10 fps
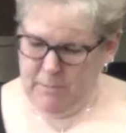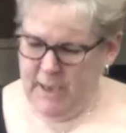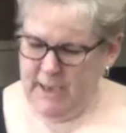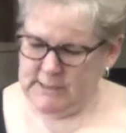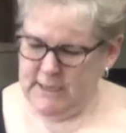Club
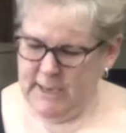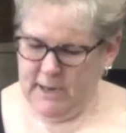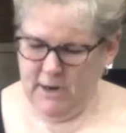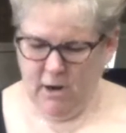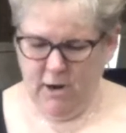magazine
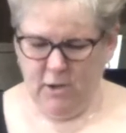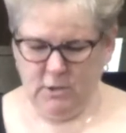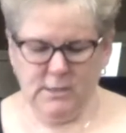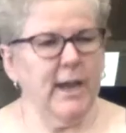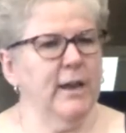had an
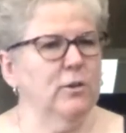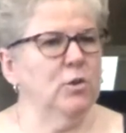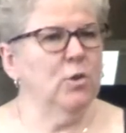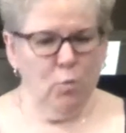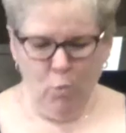article
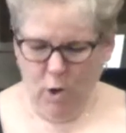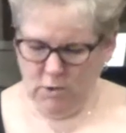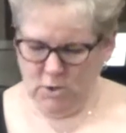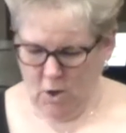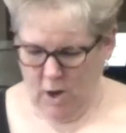titled,
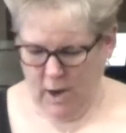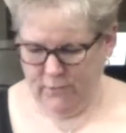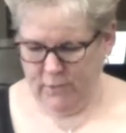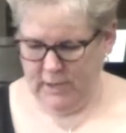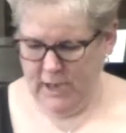"Walled
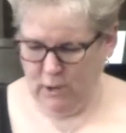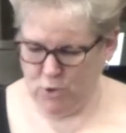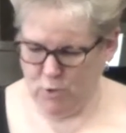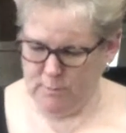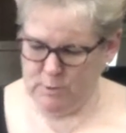Off,
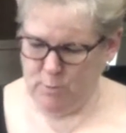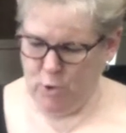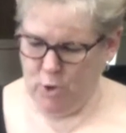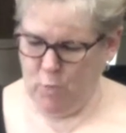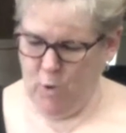How Trump's
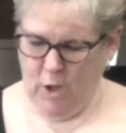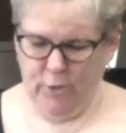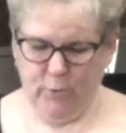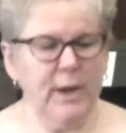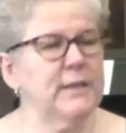Border
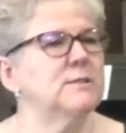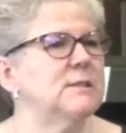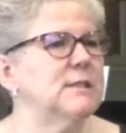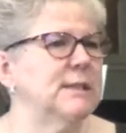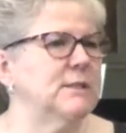Wall
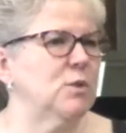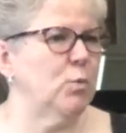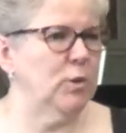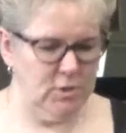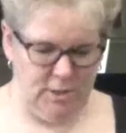Threatens the
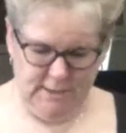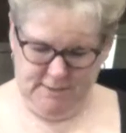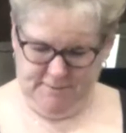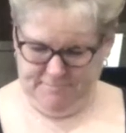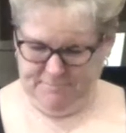Desert
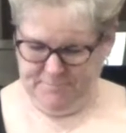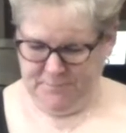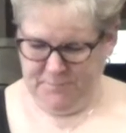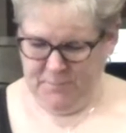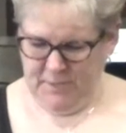Wilderness."
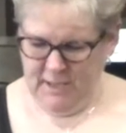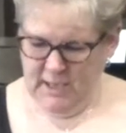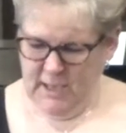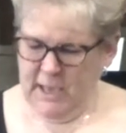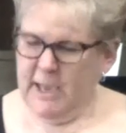
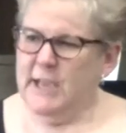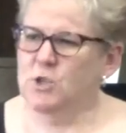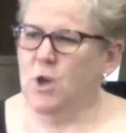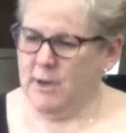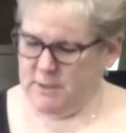
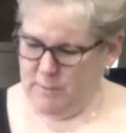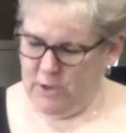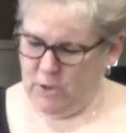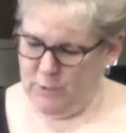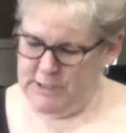It talked
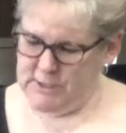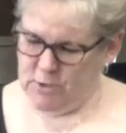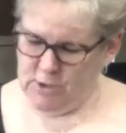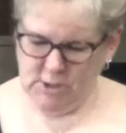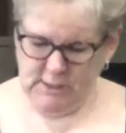about the
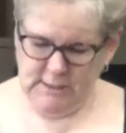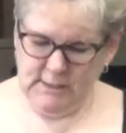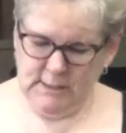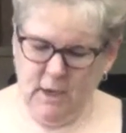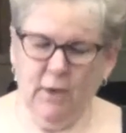
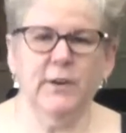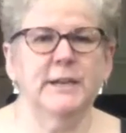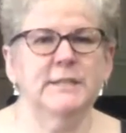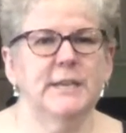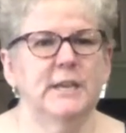resurgence of
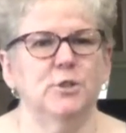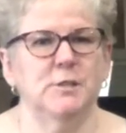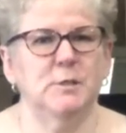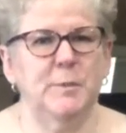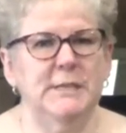an
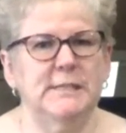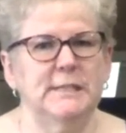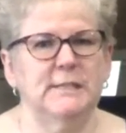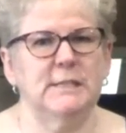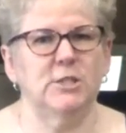endangered
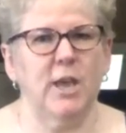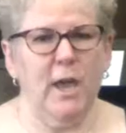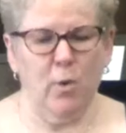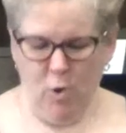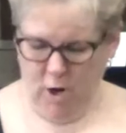species, the
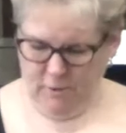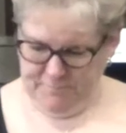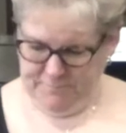jaguar.